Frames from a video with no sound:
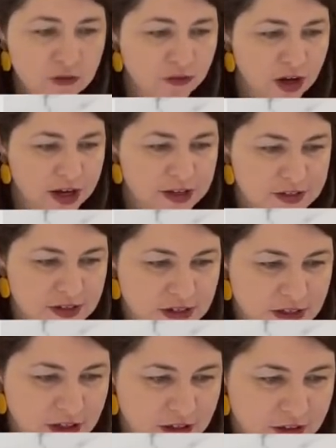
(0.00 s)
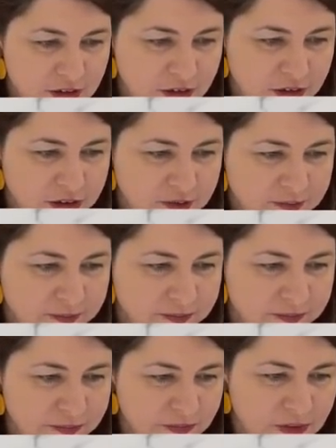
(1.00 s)
you for asking, Caroline.
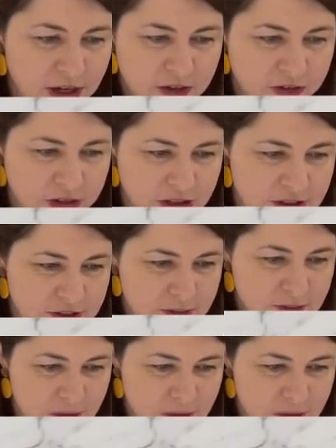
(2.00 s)
Carolyn, it's